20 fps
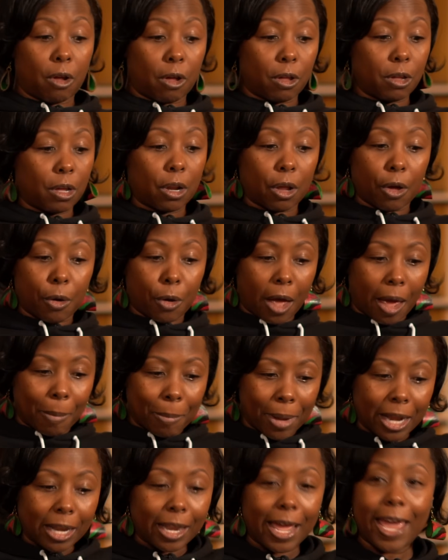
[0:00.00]
you know, uh,
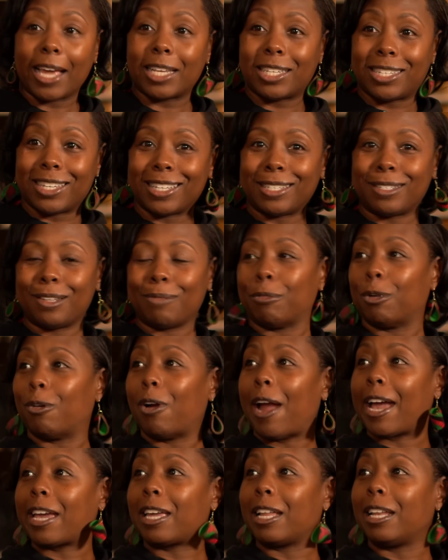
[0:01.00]
my legs just
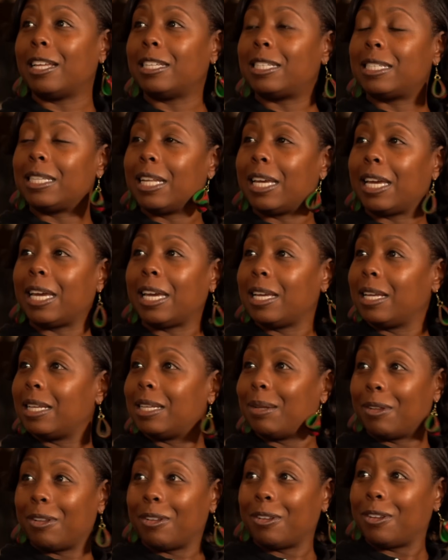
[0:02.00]
miraculously,
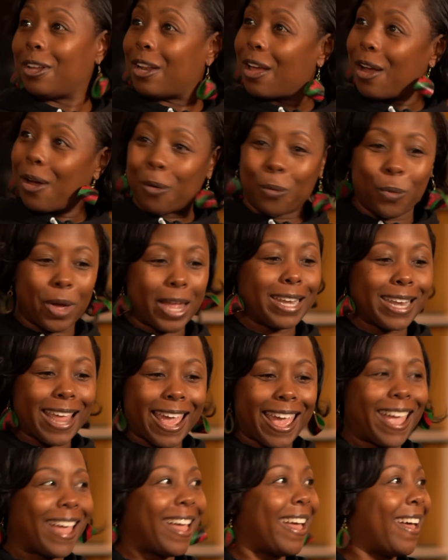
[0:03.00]
boom, you know, went
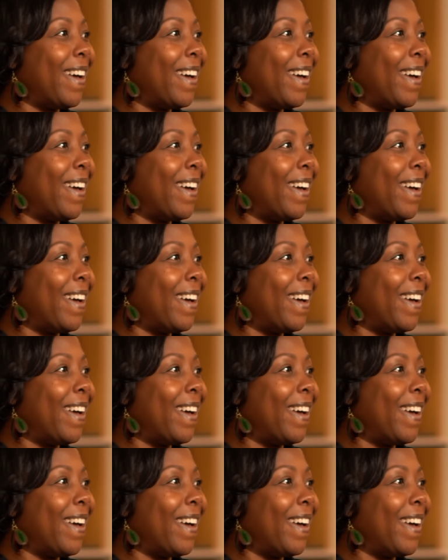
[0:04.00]
down.